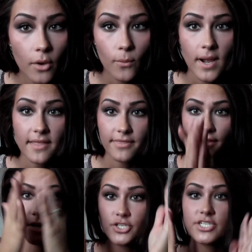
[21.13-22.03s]
with
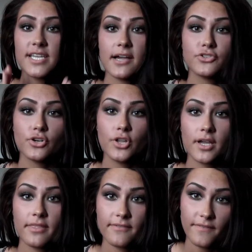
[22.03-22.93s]
the just natural
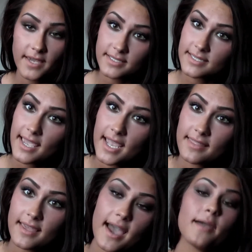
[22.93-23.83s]
look of the face
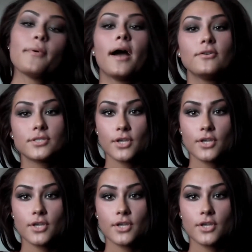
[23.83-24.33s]
and the eyebrows.